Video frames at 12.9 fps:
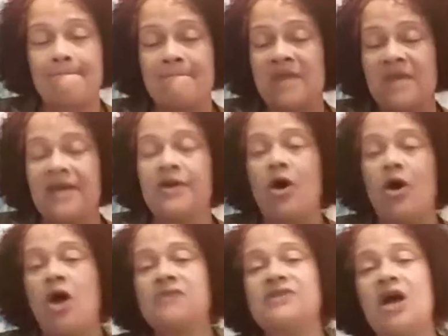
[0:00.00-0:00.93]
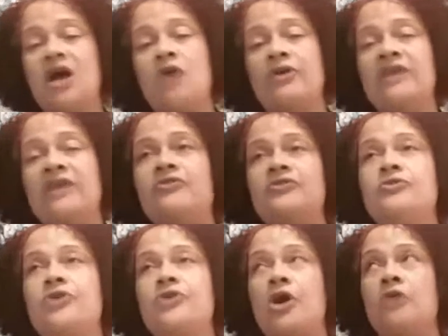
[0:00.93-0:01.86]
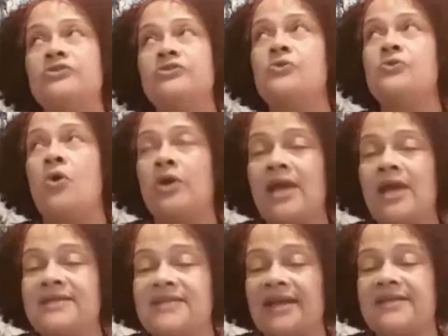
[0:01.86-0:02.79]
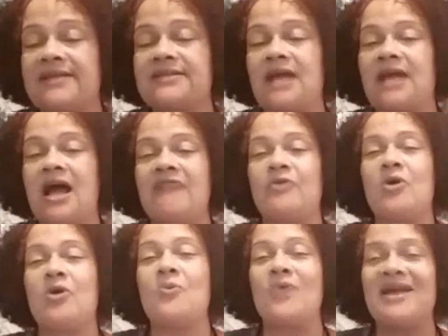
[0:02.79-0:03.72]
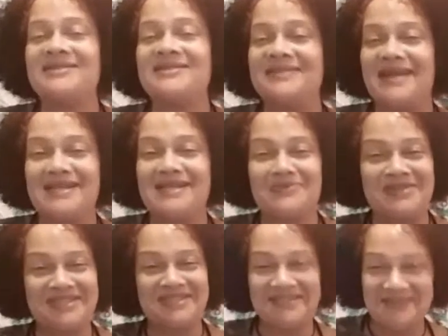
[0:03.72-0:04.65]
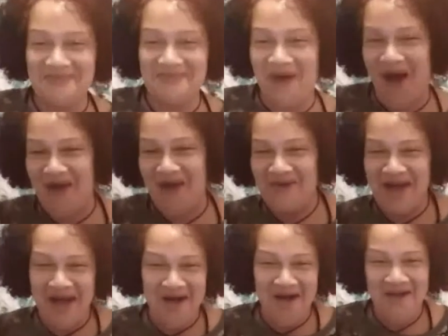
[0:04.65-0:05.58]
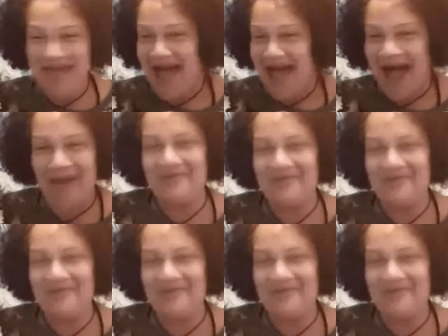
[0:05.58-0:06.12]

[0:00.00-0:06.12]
And also, if you go to Online Psychics Live on Wednesdays, which is tomorrow, I'm going to